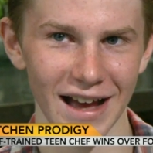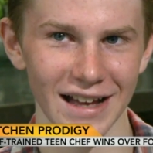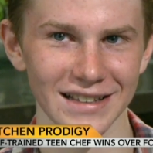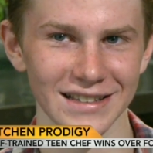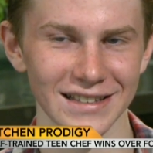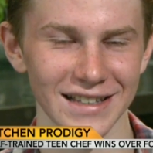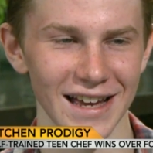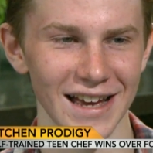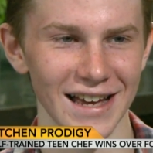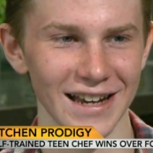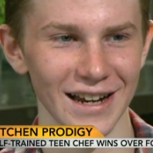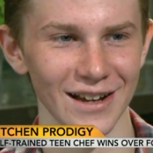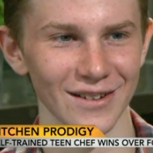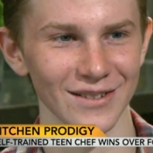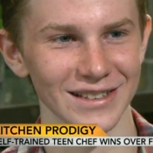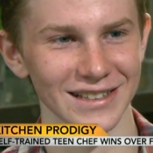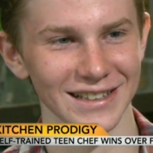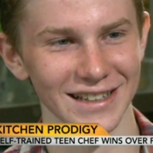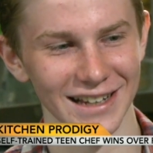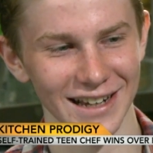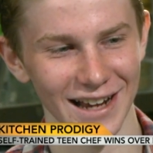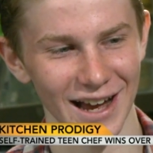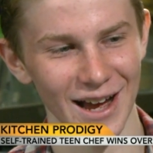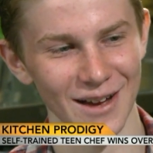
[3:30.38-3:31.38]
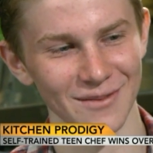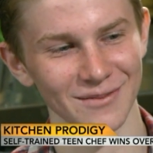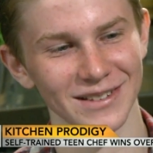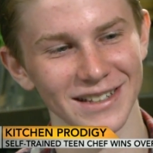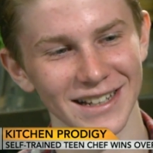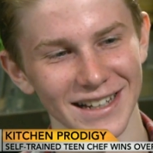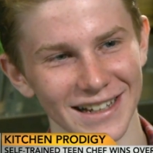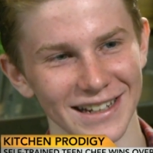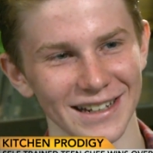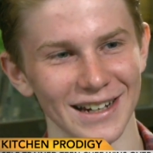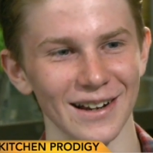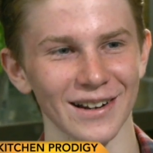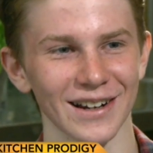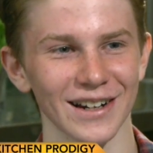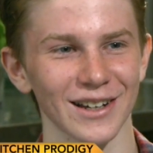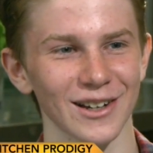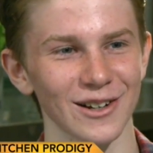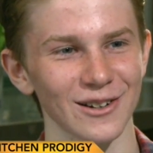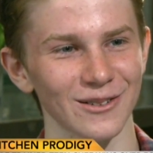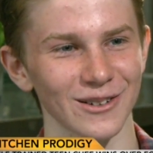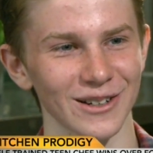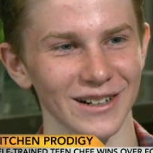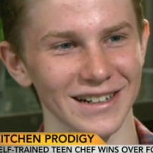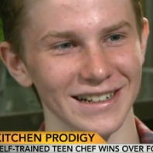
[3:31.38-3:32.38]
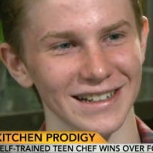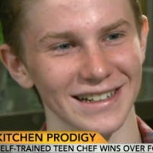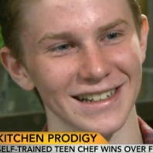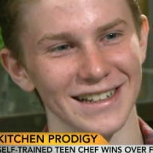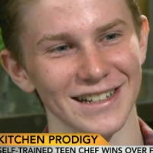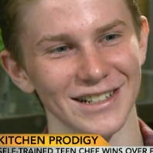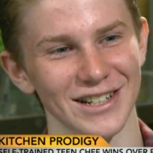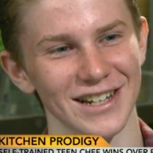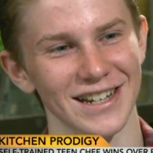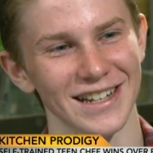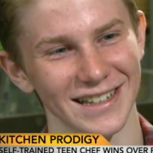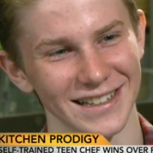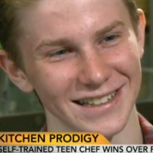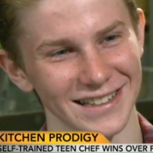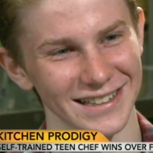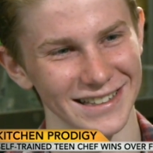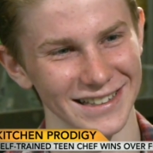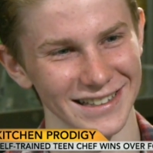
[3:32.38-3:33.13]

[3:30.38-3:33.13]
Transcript: At 10, I was like, I'm done. I'm gonna go work in kitchen.